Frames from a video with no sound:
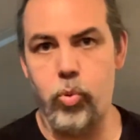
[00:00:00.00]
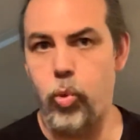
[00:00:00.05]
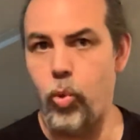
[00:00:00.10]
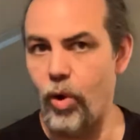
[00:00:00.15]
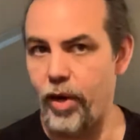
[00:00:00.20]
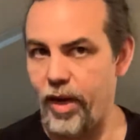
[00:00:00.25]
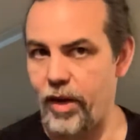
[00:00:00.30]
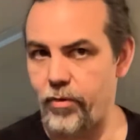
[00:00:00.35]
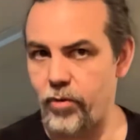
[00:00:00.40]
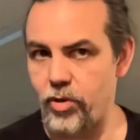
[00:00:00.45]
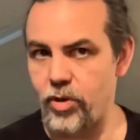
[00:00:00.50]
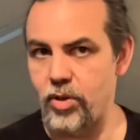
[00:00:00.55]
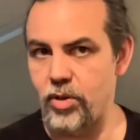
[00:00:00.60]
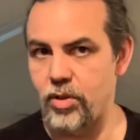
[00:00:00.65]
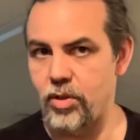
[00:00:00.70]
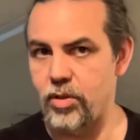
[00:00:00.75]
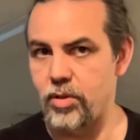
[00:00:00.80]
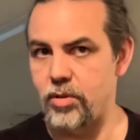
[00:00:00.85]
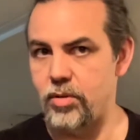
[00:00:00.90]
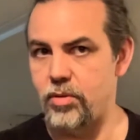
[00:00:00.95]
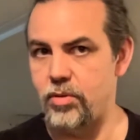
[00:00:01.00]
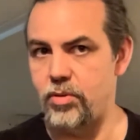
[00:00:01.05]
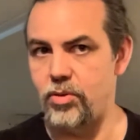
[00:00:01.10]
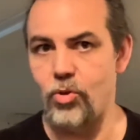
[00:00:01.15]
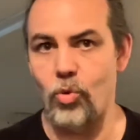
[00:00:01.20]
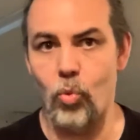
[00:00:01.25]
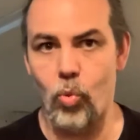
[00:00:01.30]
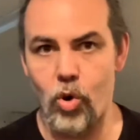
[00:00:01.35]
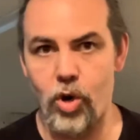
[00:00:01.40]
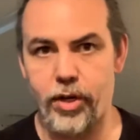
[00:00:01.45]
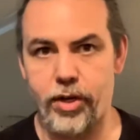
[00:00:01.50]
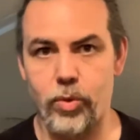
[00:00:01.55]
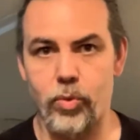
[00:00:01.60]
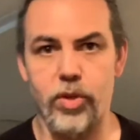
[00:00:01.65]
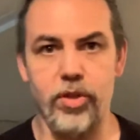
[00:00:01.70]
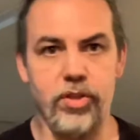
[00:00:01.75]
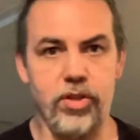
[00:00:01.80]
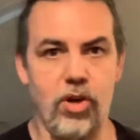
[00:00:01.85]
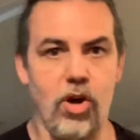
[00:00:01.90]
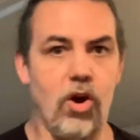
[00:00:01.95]
whatever you're working
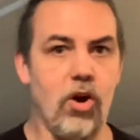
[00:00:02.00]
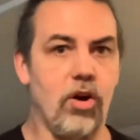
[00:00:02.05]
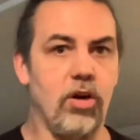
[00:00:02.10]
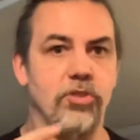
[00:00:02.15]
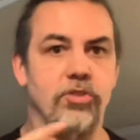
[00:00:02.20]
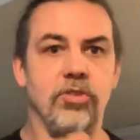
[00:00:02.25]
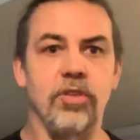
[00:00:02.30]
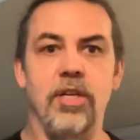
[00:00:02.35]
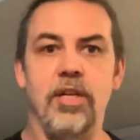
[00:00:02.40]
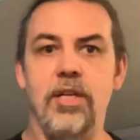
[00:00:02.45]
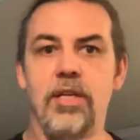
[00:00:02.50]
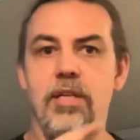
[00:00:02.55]
with, cards,